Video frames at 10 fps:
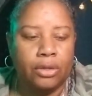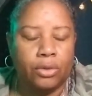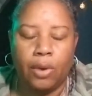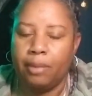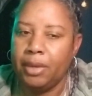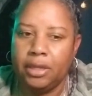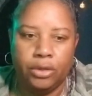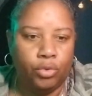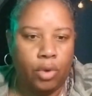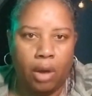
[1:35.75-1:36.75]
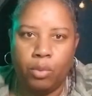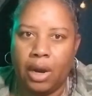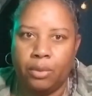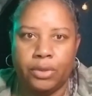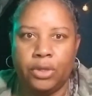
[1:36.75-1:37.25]
So I immediately dropped
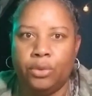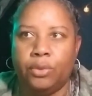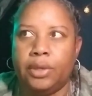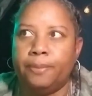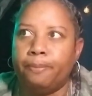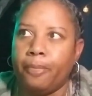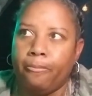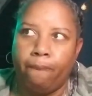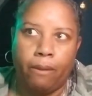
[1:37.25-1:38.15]
what I was doing,